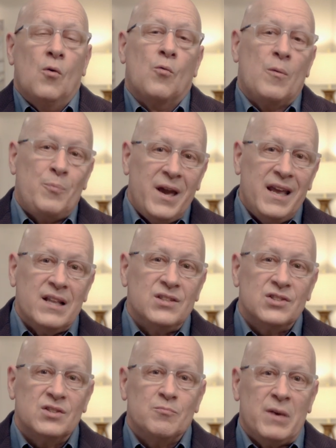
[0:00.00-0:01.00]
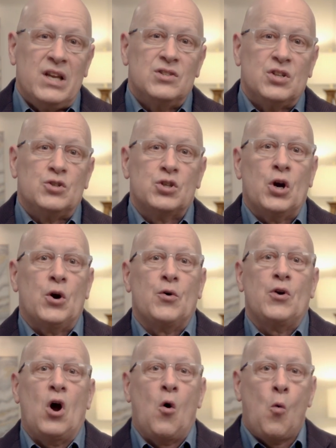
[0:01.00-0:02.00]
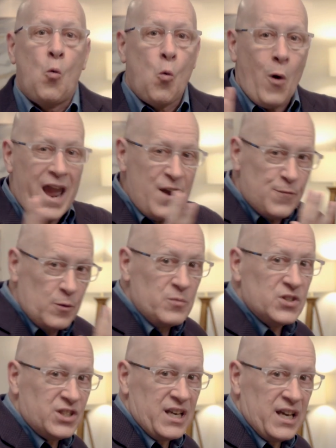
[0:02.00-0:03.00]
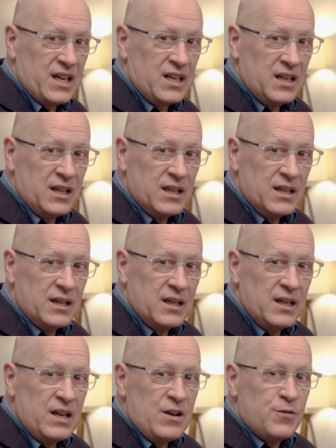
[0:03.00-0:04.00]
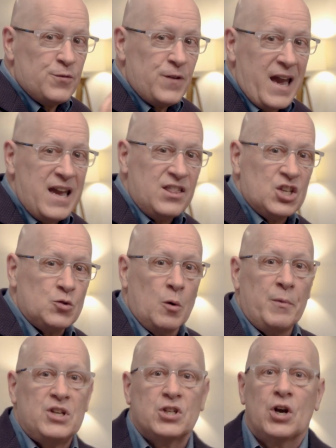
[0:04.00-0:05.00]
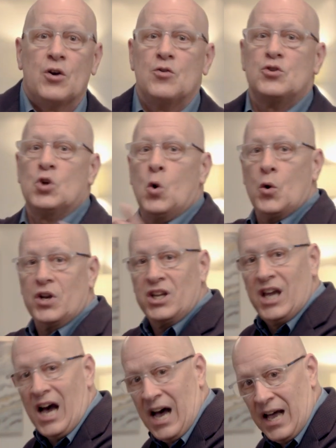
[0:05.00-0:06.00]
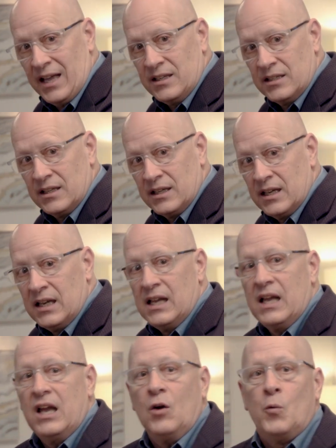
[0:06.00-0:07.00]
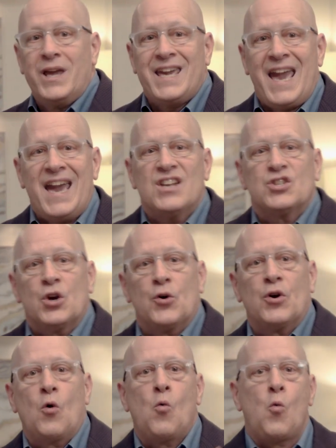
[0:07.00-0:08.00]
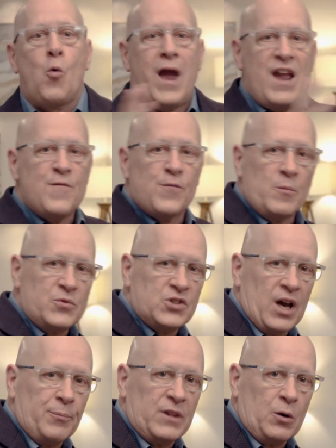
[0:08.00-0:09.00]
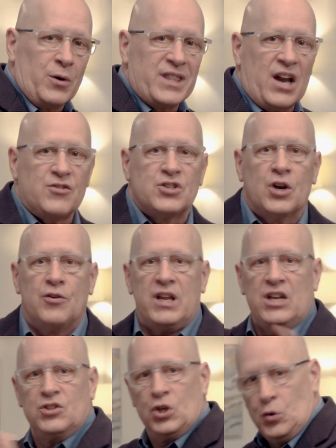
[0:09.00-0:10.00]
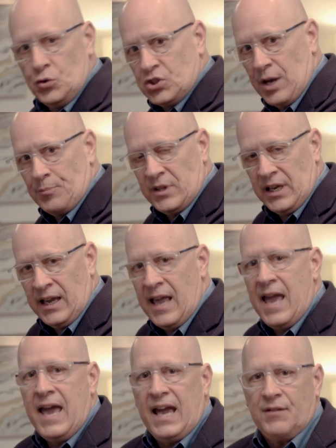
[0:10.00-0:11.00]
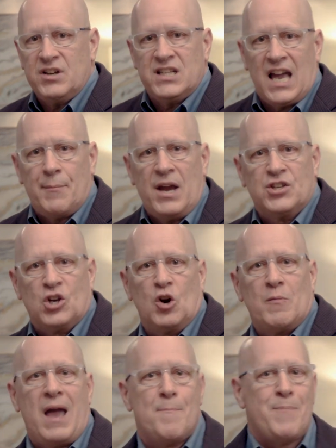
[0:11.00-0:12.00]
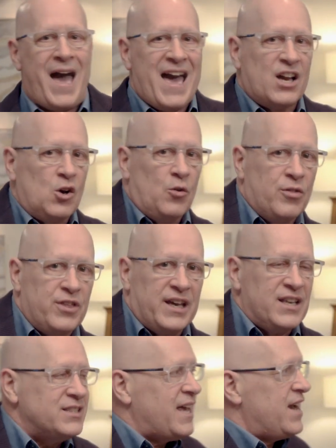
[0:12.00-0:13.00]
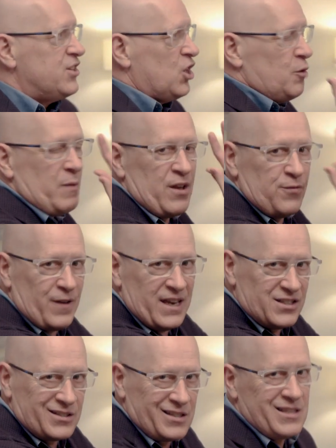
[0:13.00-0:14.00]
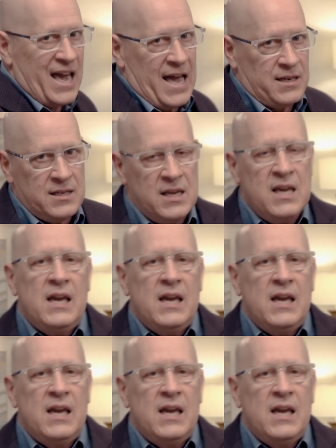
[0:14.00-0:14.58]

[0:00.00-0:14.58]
Repentance means to turn away from sin. Faith is when we turn toward God. We can't turn away from something without turning to something. Every time I turn my back on this, I turn my face to that.